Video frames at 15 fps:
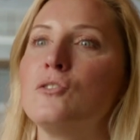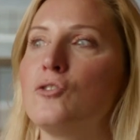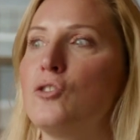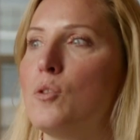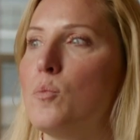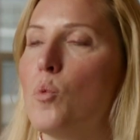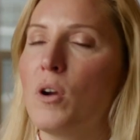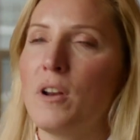
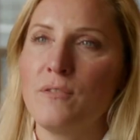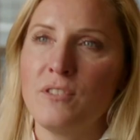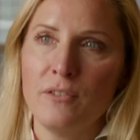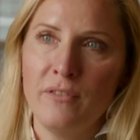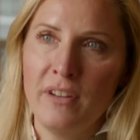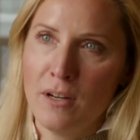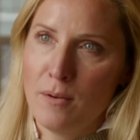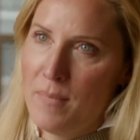to the point of
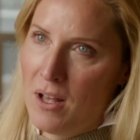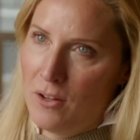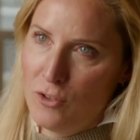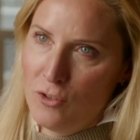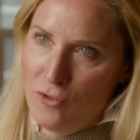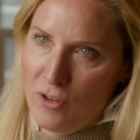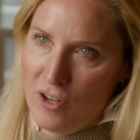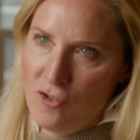severe
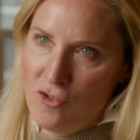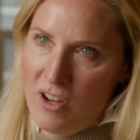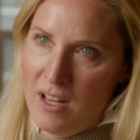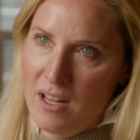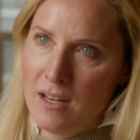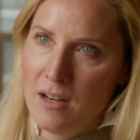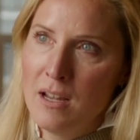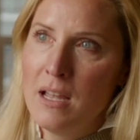
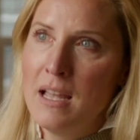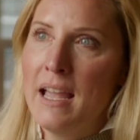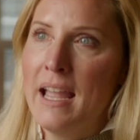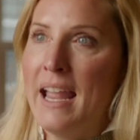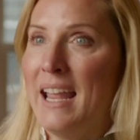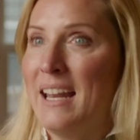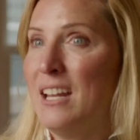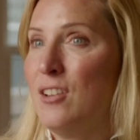malnutrition,
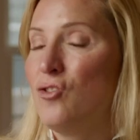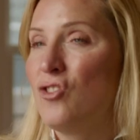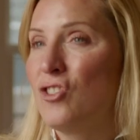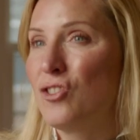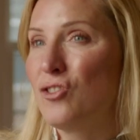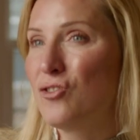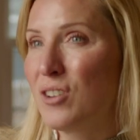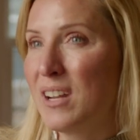and in
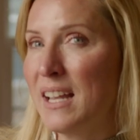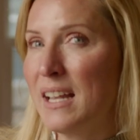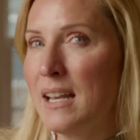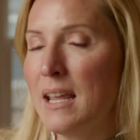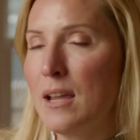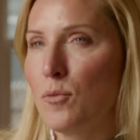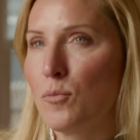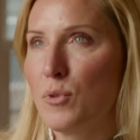
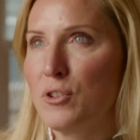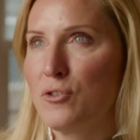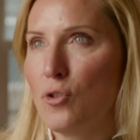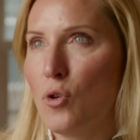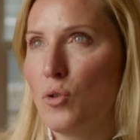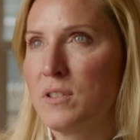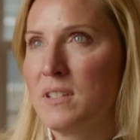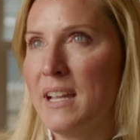children
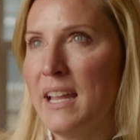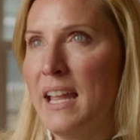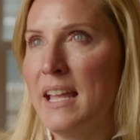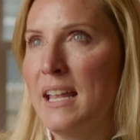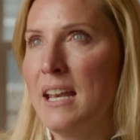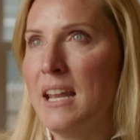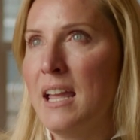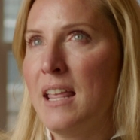results
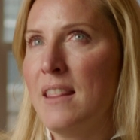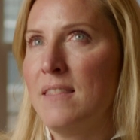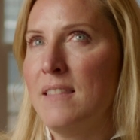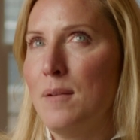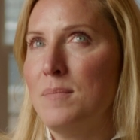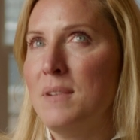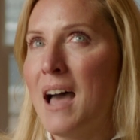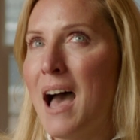in
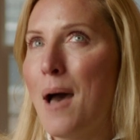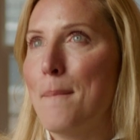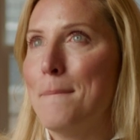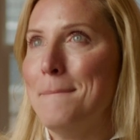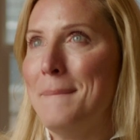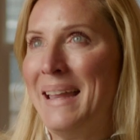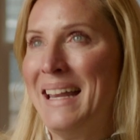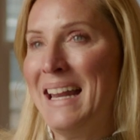them not
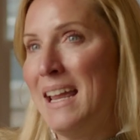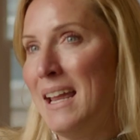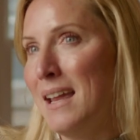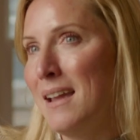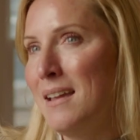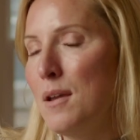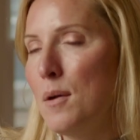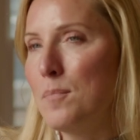
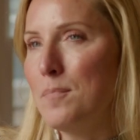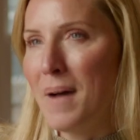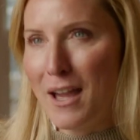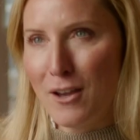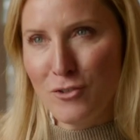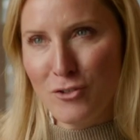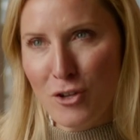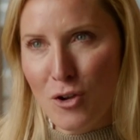meeting
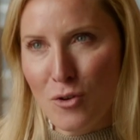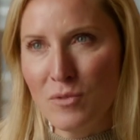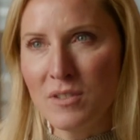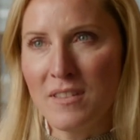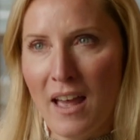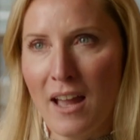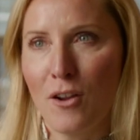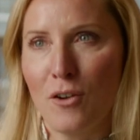
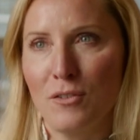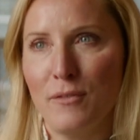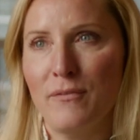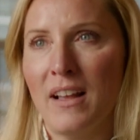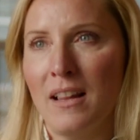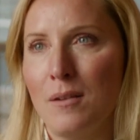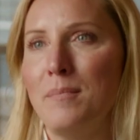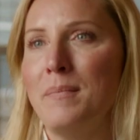milestones that are
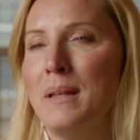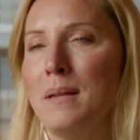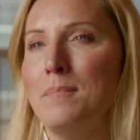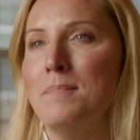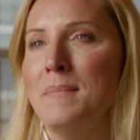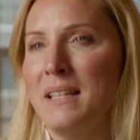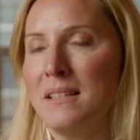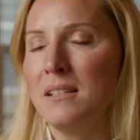
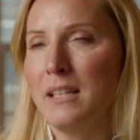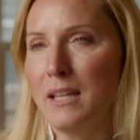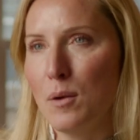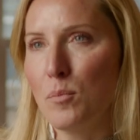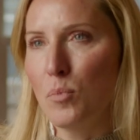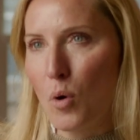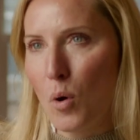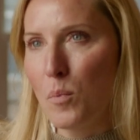developmentally
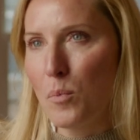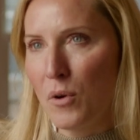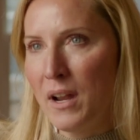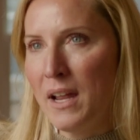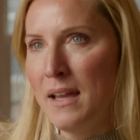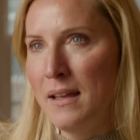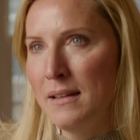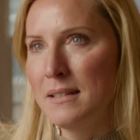
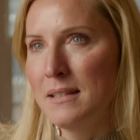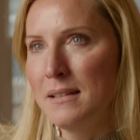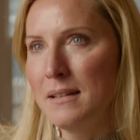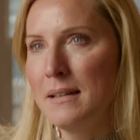appropriate.